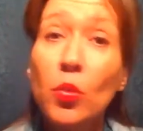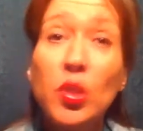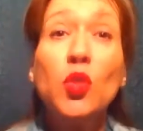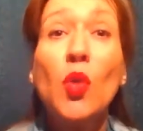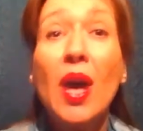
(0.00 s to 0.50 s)

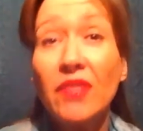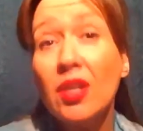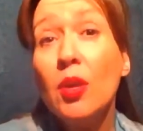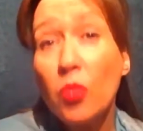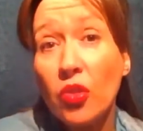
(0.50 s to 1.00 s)
We do have
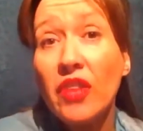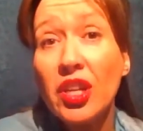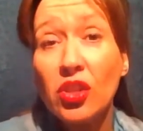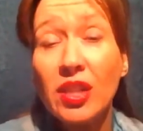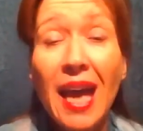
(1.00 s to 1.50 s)
a
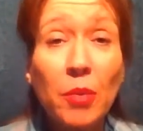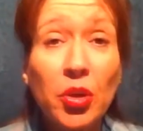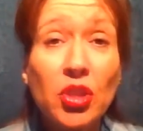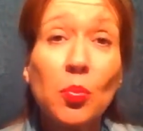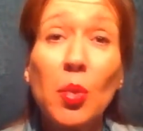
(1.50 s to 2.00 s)
professional camera
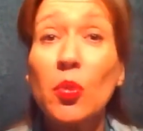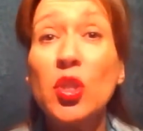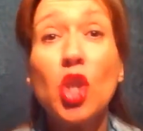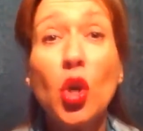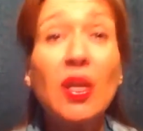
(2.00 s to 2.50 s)
person, but we
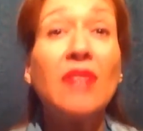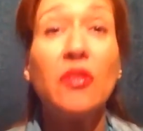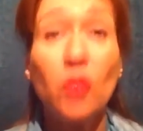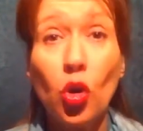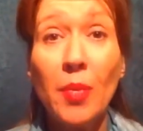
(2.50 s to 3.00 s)
don't have a
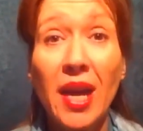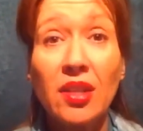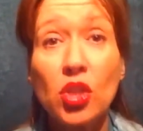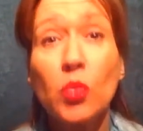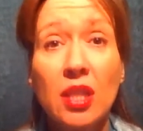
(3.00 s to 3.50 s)
floor manager.